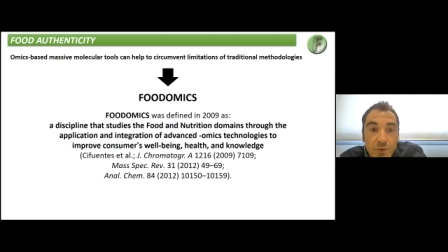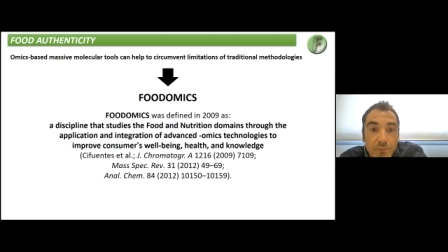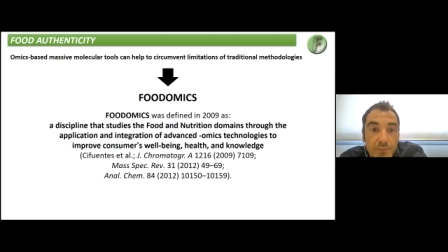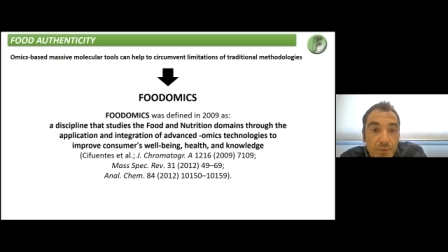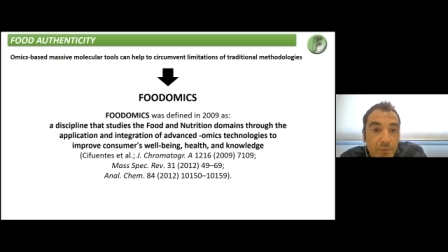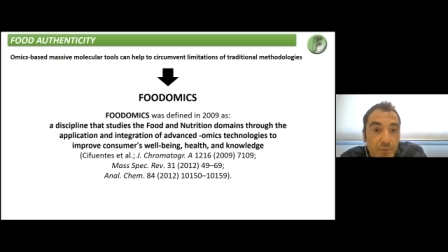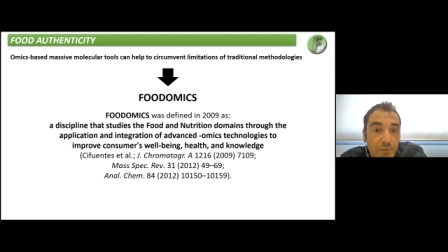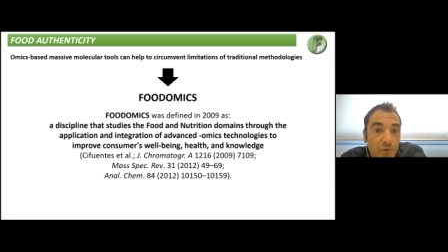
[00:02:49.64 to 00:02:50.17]
to
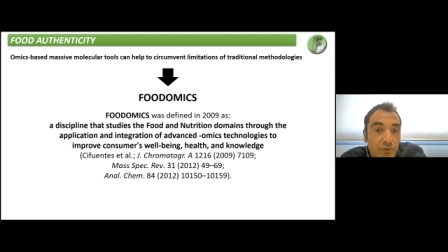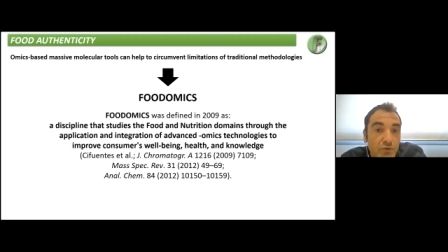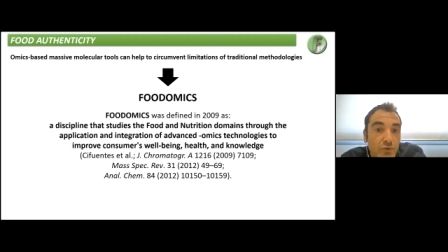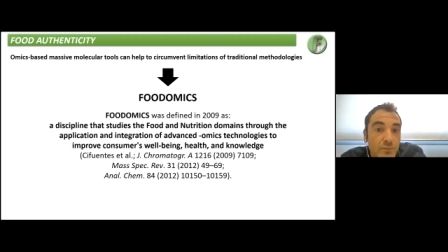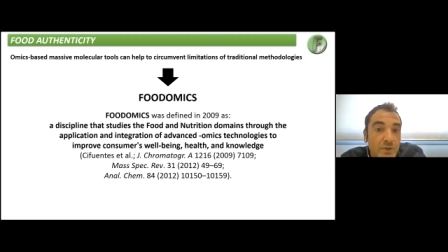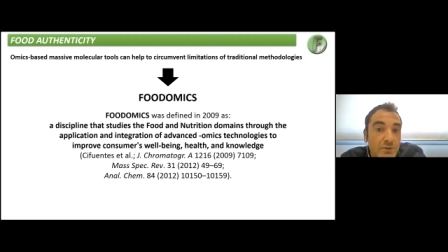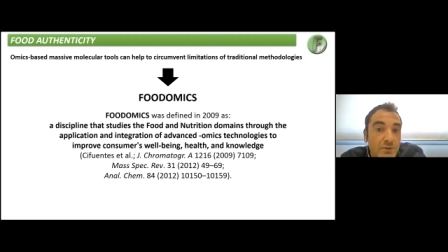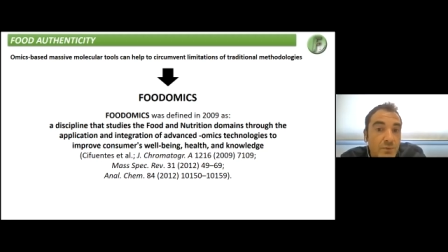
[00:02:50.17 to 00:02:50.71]
improve
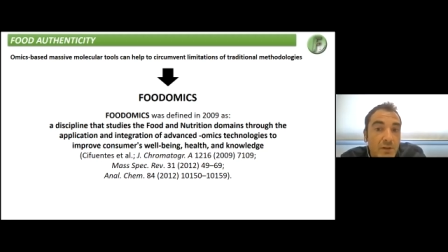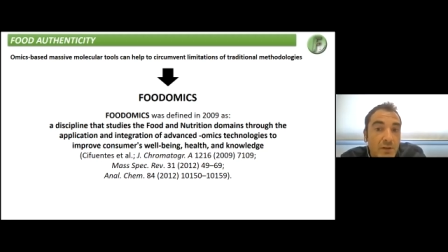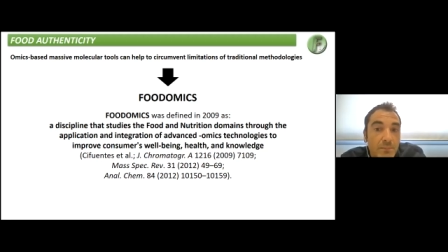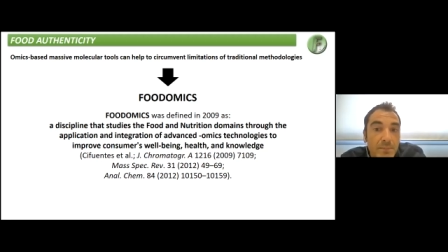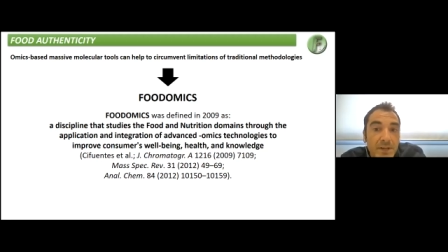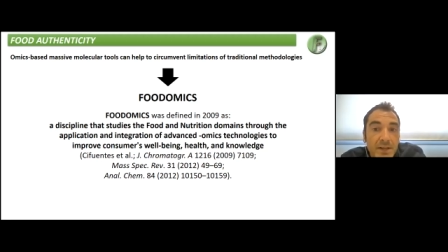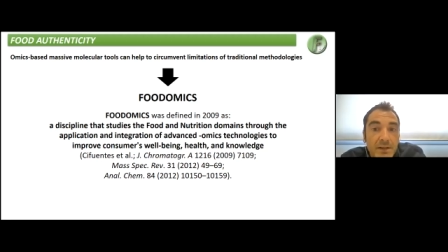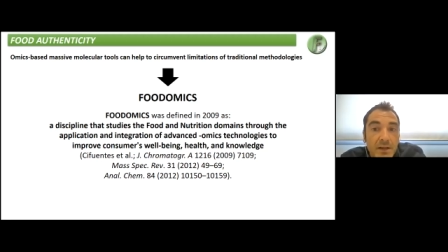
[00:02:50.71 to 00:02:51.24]
consumers'
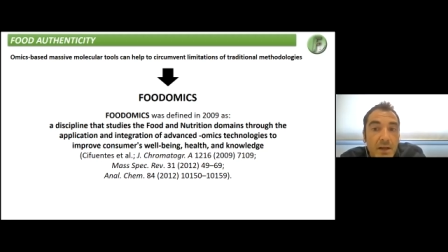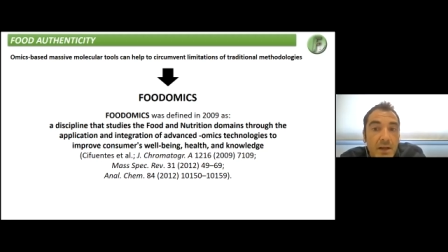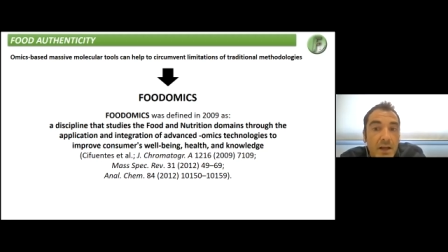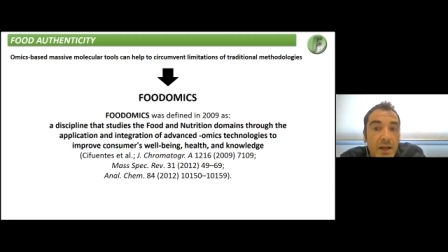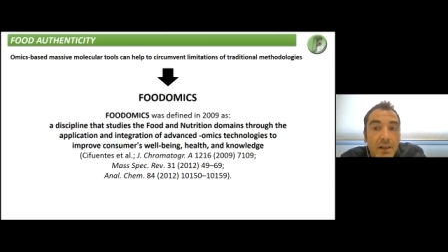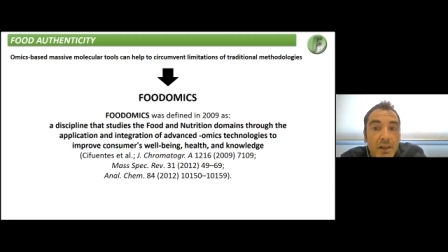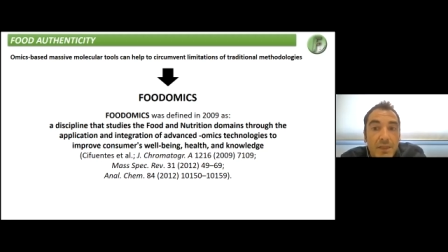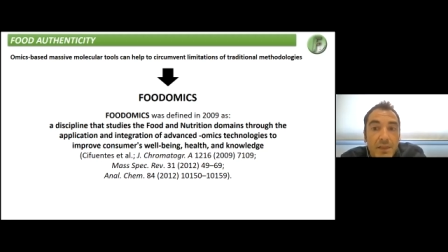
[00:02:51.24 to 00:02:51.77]
well-being,
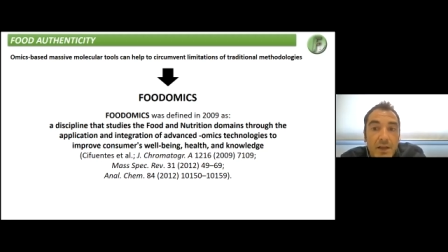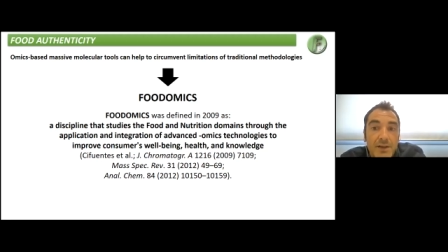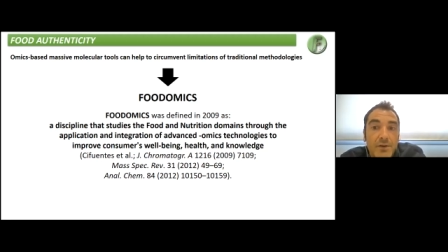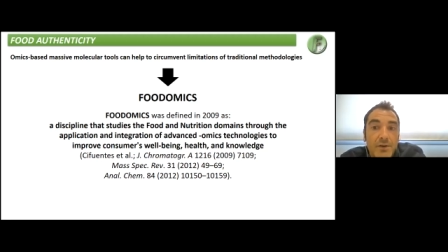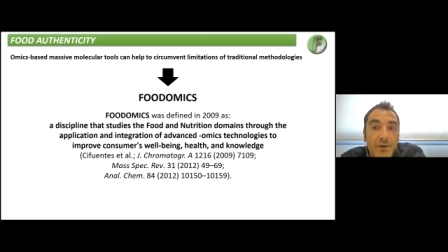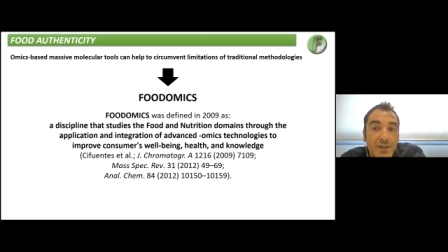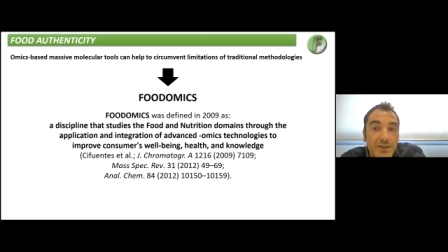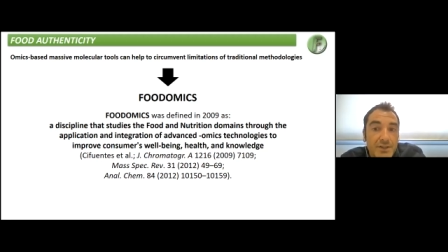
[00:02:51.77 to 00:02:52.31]
health, and
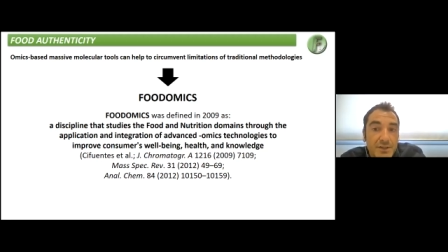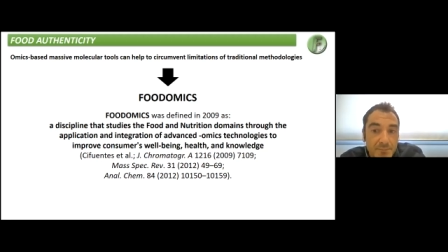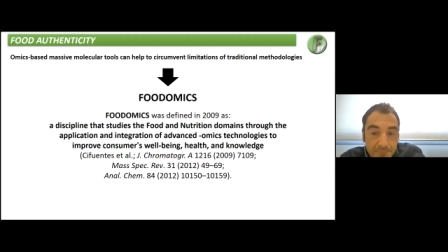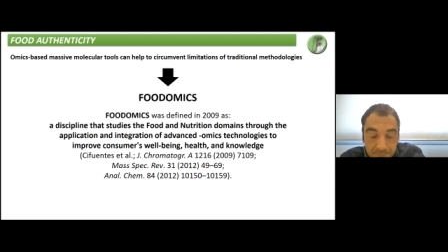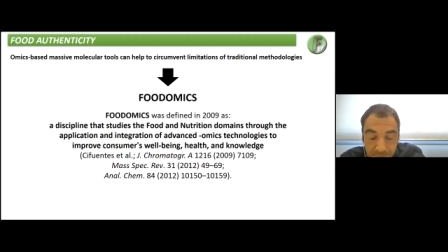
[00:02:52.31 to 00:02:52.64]
knowledge.